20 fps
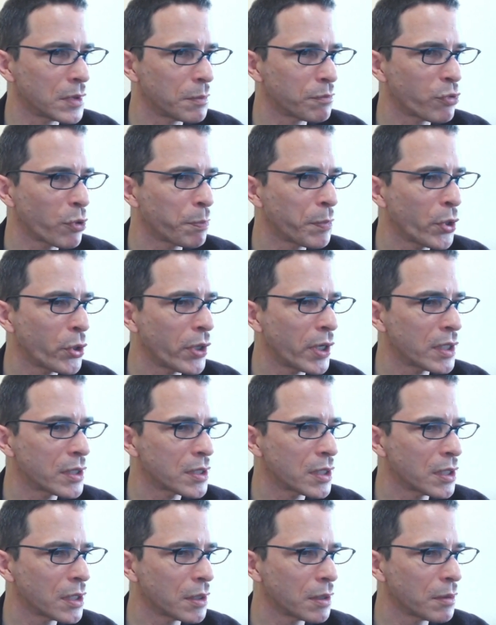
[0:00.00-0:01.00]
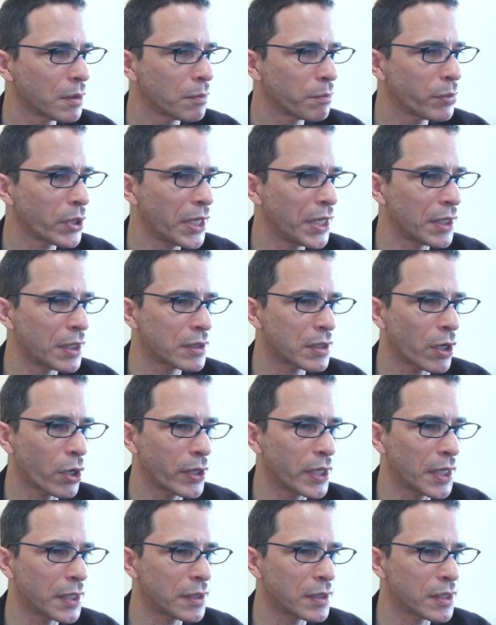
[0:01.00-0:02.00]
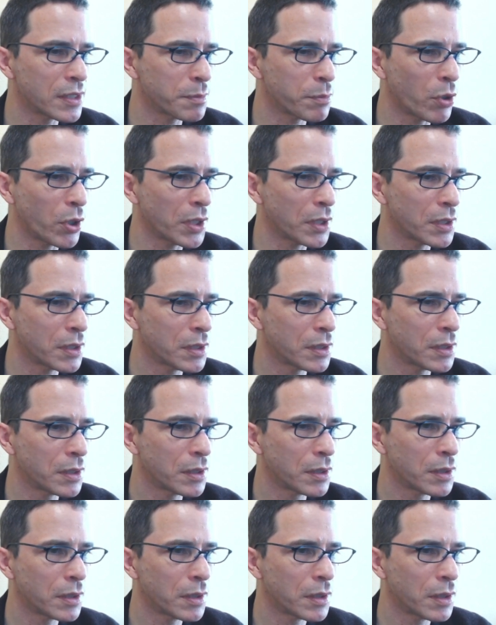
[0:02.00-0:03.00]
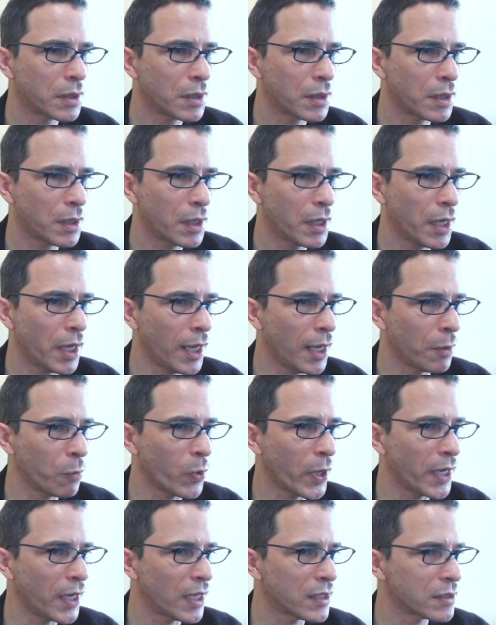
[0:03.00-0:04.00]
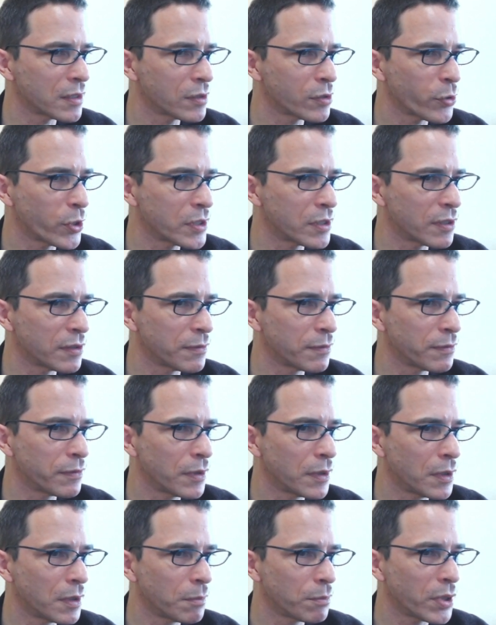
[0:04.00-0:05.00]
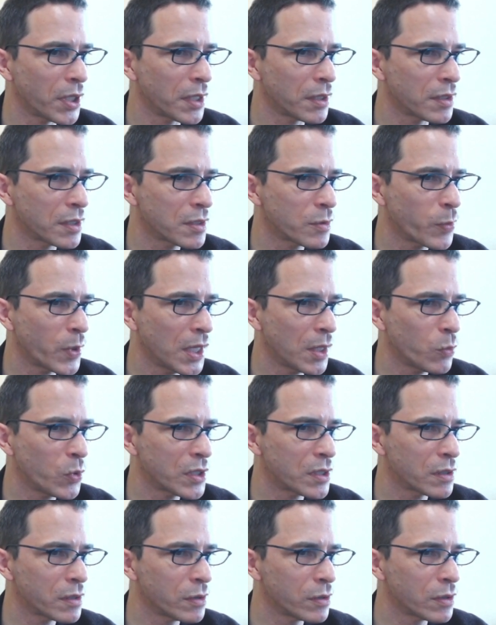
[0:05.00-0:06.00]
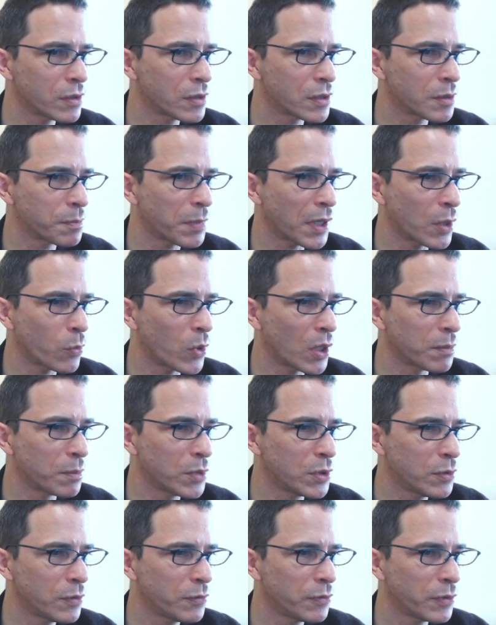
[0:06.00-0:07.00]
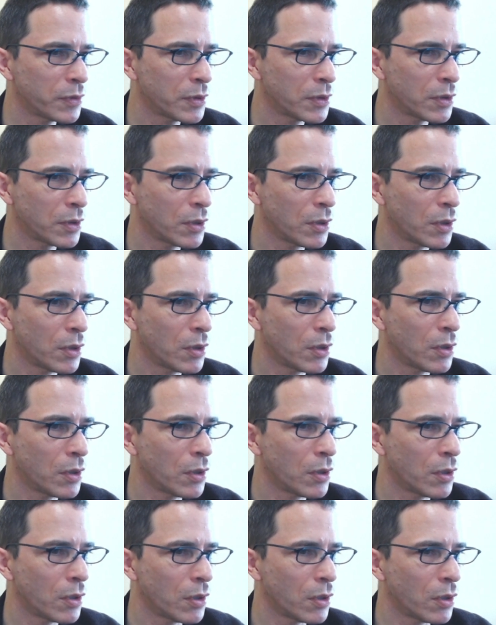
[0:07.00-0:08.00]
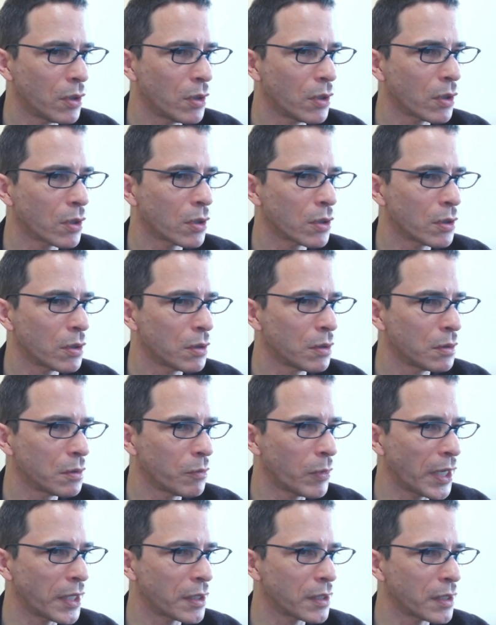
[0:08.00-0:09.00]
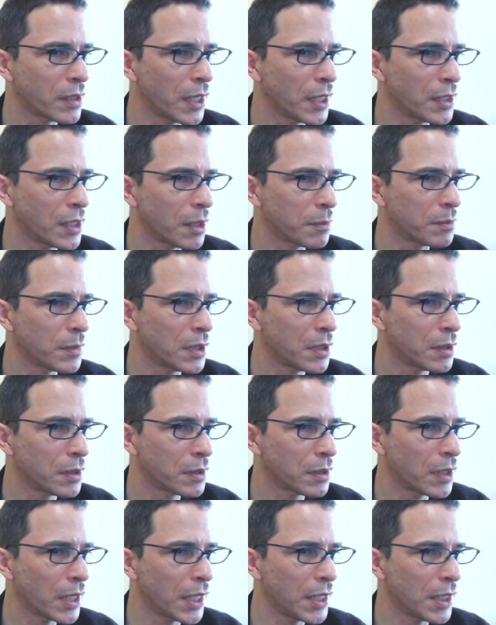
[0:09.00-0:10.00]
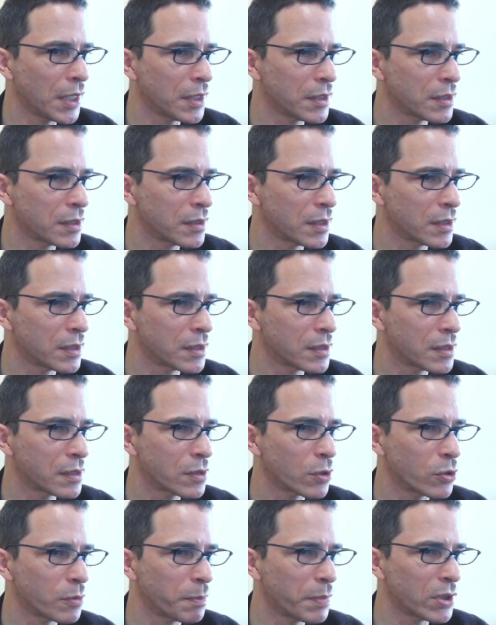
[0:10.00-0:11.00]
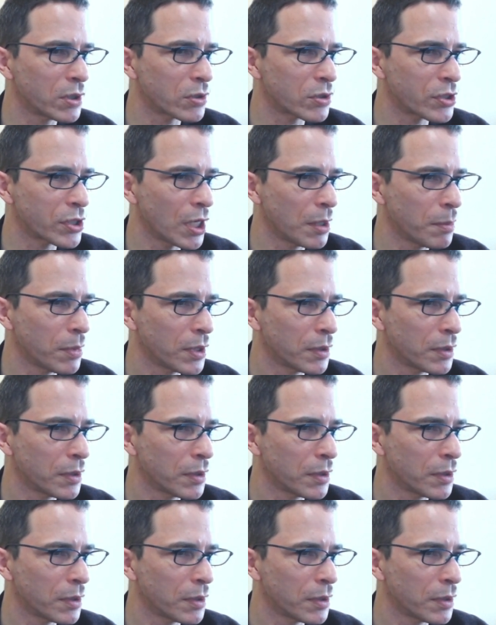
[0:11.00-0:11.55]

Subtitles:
preparing to play an Atari at this point. And white has a choice of playing this way, which loses by one move, or white can end up getting into the stone pillar shape.